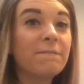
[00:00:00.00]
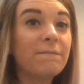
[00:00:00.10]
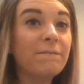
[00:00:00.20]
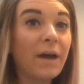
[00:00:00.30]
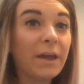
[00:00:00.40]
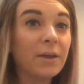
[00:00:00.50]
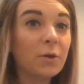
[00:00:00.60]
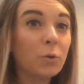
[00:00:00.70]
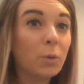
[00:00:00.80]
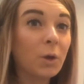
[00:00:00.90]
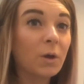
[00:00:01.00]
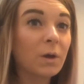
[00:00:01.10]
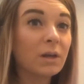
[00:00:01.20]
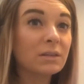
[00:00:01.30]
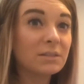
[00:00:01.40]

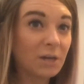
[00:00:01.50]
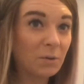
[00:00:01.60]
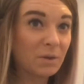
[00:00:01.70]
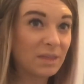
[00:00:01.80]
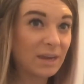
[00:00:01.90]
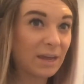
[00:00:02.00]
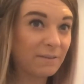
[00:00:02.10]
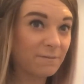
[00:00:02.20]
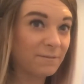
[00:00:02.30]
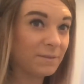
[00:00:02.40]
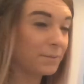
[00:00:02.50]
firework start with an F?